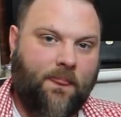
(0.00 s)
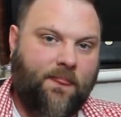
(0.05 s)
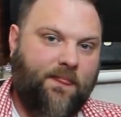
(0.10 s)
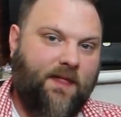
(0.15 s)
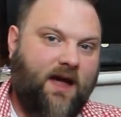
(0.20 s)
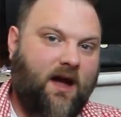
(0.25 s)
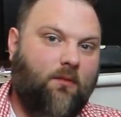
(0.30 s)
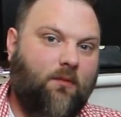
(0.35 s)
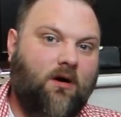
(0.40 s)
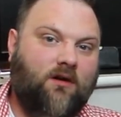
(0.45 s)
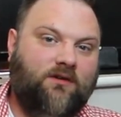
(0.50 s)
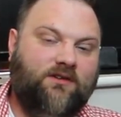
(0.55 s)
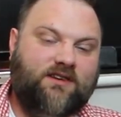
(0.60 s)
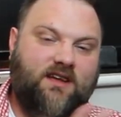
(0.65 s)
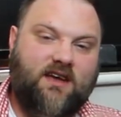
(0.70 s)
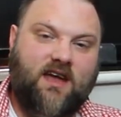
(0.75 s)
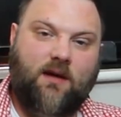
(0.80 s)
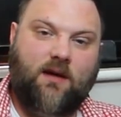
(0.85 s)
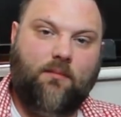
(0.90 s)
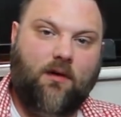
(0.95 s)
Now on
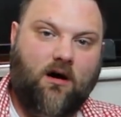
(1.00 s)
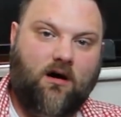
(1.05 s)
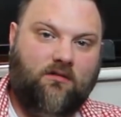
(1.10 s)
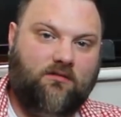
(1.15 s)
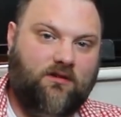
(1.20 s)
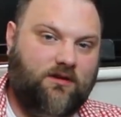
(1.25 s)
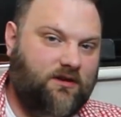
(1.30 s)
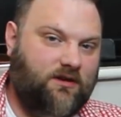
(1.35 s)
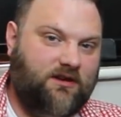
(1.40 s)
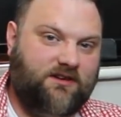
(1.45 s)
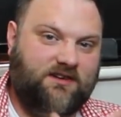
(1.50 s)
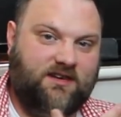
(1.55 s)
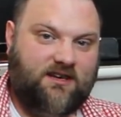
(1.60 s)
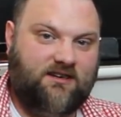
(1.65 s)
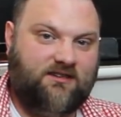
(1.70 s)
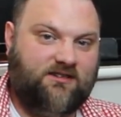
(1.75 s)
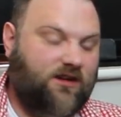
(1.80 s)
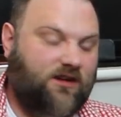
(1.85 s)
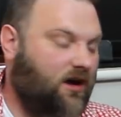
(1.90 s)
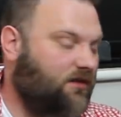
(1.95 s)
DMR and the
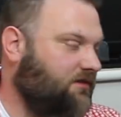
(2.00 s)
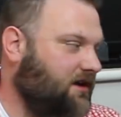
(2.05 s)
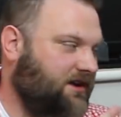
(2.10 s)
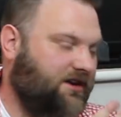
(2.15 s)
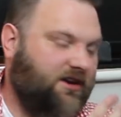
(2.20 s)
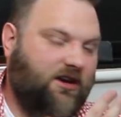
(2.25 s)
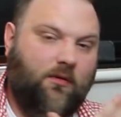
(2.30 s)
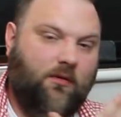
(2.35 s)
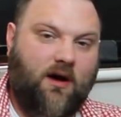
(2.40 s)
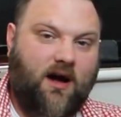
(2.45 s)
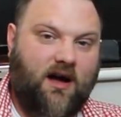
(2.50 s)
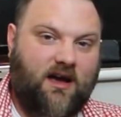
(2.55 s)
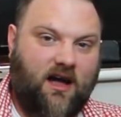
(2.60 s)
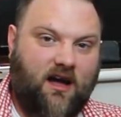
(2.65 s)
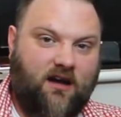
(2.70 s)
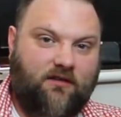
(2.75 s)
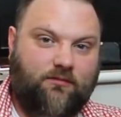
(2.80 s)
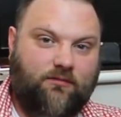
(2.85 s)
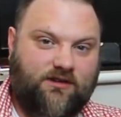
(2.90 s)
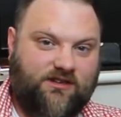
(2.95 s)
DSTAR radio I
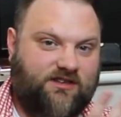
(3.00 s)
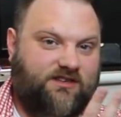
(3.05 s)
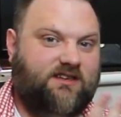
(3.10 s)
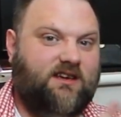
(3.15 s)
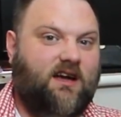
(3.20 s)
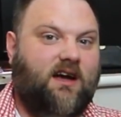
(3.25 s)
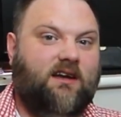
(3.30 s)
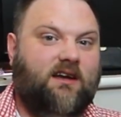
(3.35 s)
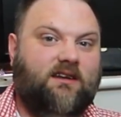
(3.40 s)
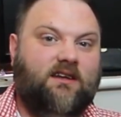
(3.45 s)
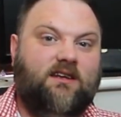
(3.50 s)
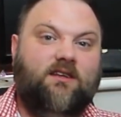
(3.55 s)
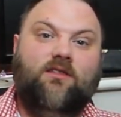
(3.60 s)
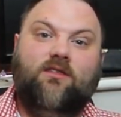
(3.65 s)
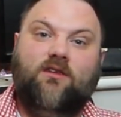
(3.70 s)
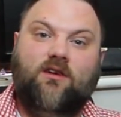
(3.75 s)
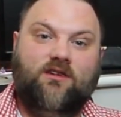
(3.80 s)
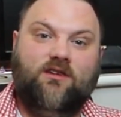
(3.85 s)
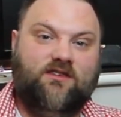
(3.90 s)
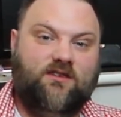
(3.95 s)
have, which is the
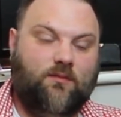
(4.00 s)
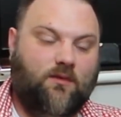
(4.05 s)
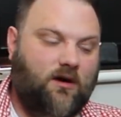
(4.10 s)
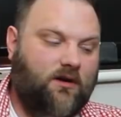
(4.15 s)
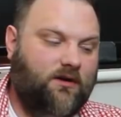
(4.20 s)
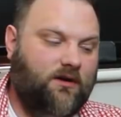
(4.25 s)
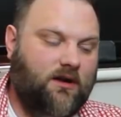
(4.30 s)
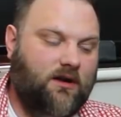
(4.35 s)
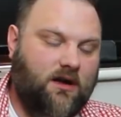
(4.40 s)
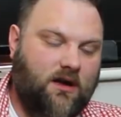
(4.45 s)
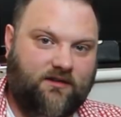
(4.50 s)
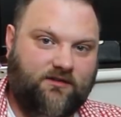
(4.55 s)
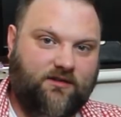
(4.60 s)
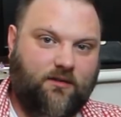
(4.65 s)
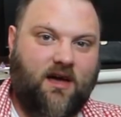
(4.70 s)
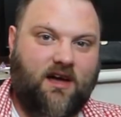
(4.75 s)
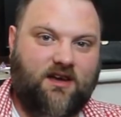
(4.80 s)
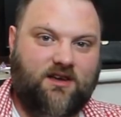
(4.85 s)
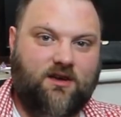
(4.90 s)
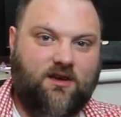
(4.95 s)
ID31, so
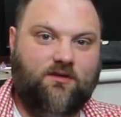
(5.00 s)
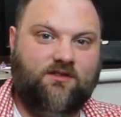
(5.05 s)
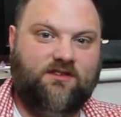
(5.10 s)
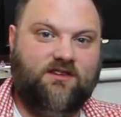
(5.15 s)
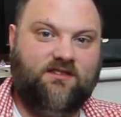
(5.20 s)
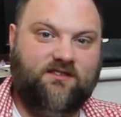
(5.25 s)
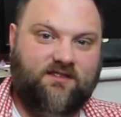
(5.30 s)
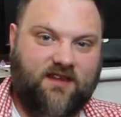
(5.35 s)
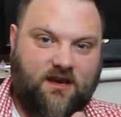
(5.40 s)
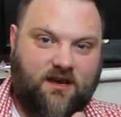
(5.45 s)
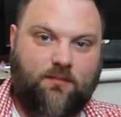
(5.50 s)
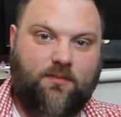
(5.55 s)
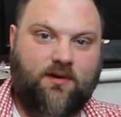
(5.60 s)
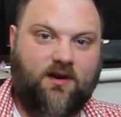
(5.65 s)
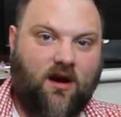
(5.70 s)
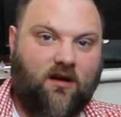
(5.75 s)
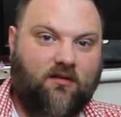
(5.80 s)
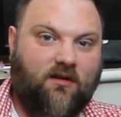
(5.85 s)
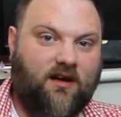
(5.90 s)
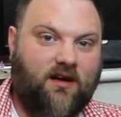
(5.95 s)
that uses
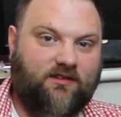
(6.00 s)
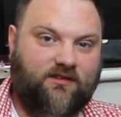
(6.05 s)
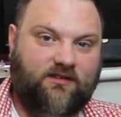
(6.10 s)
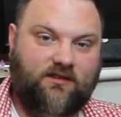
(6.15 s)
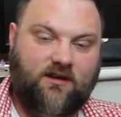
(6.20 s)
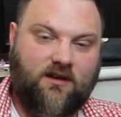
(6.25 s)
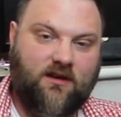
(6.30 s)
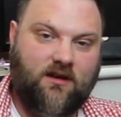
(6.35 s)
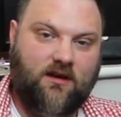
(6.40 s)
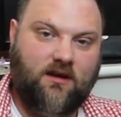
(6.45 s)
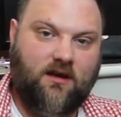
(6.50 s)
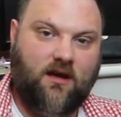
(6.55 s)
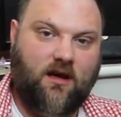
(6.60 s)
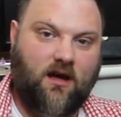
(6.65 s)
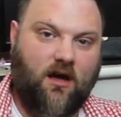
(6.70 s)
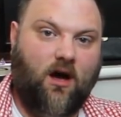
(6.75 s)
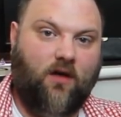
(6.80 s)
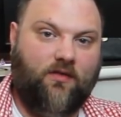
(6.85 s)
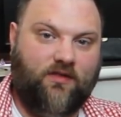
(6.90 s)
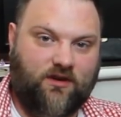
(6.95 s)
DPRS
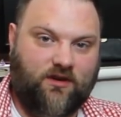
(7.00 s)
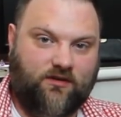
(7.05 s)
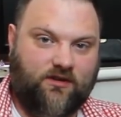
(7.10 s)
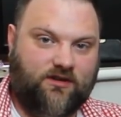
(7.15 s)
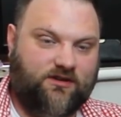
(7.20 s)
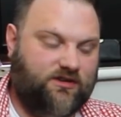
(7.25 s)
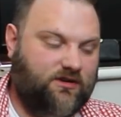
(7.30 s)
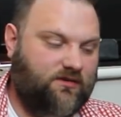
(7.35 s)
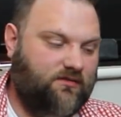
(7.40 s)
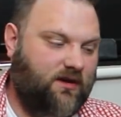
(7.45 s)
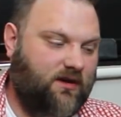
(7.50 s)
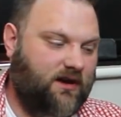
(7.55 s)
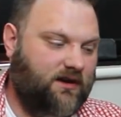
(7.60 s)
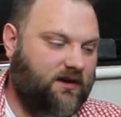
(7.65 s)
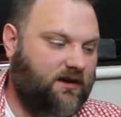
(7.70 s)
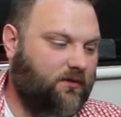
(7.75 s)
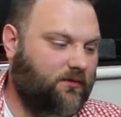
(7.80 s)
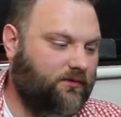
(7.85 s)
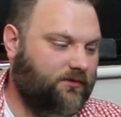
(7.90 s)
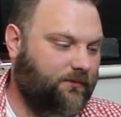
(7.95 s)
on the other two
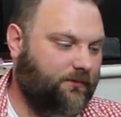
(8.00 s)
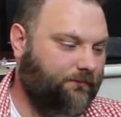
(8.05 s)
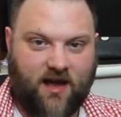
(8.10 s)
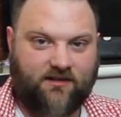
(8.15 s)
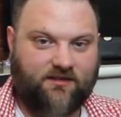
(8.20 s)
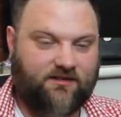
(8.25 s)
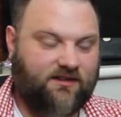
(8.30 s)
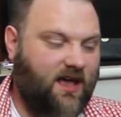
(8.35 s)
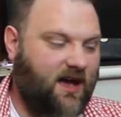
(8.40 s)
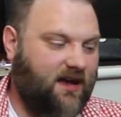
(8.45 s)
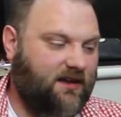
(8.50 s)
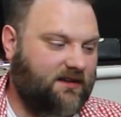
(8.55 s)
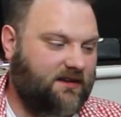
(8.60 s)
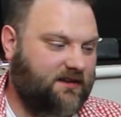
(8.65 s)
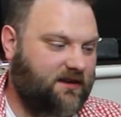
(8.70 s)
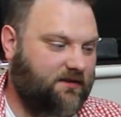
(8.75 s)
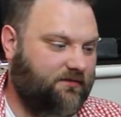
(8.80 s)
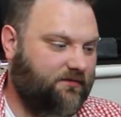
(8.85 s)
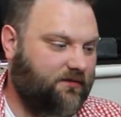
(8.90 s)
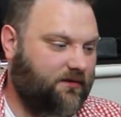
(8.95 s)
radios. It's slightly
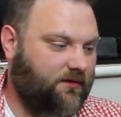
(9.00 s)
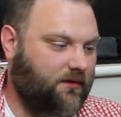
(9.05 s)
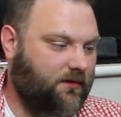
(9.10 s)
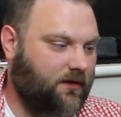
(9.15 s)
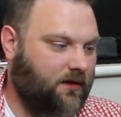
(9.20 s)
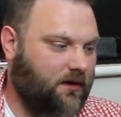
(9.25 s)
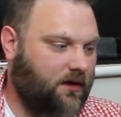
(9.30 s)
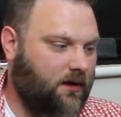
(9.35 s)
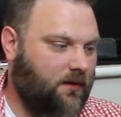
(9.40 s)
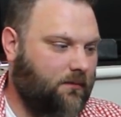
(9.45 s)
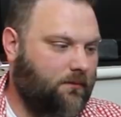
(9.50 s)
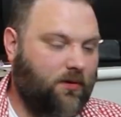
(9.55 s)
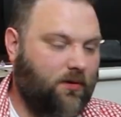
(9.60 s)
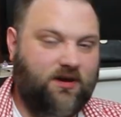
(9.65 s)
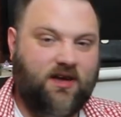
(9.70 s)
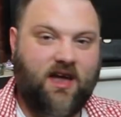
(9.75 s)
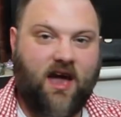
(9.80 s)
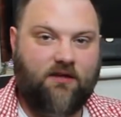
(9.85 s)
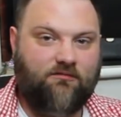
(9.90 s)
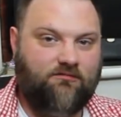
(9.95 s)
different, but
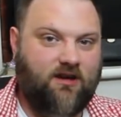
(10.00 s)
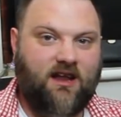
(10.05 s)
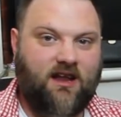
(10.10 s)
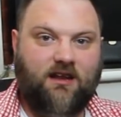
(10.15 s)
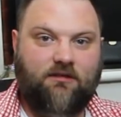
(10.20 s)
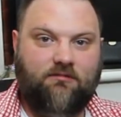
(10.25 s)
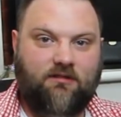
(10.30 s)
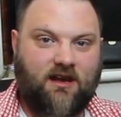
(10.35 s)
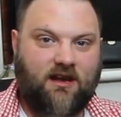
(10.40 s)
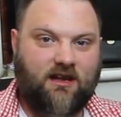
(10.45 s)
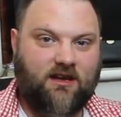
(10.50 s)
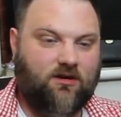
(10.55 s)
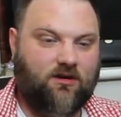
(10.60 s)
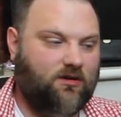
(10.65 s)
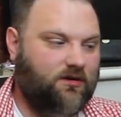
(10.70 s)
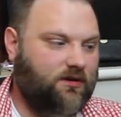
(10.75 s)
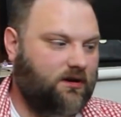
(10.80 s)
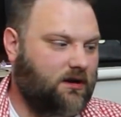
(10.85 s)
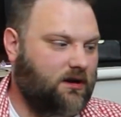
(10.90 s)
yeah, really good.